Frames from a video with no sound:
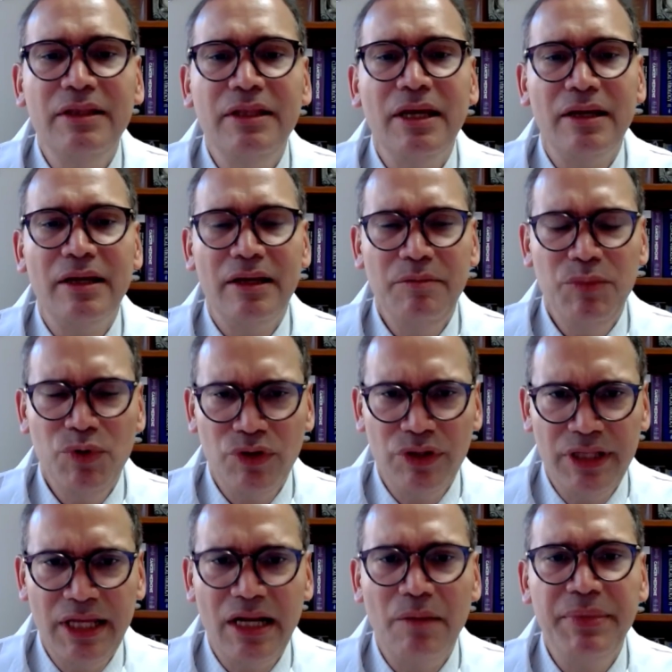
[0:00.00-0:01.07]
the
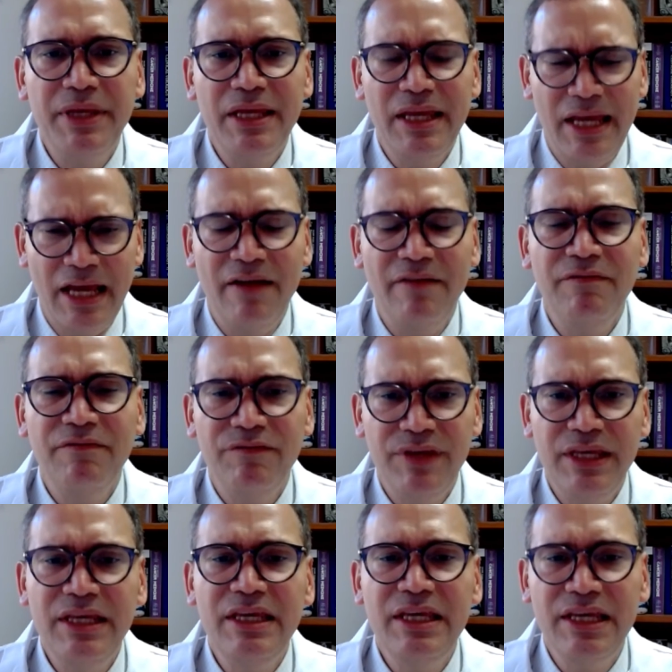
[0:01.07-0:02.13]
immunotherapy can
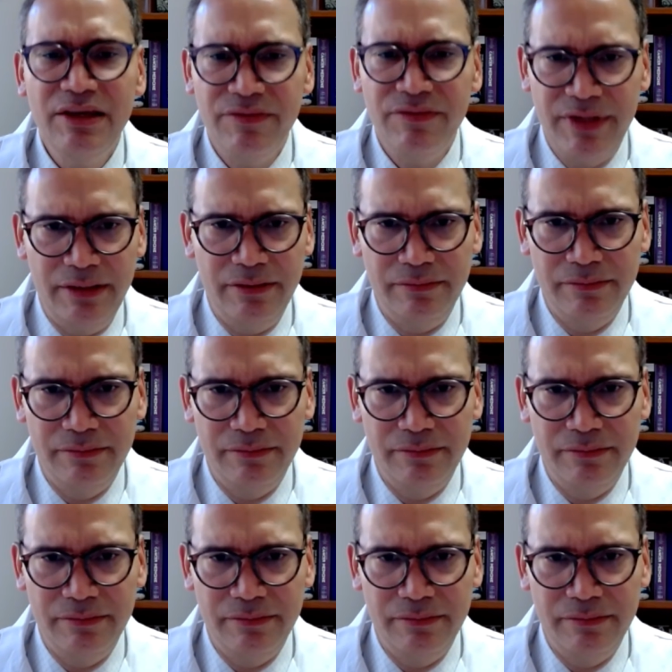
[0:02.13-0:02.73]
be given.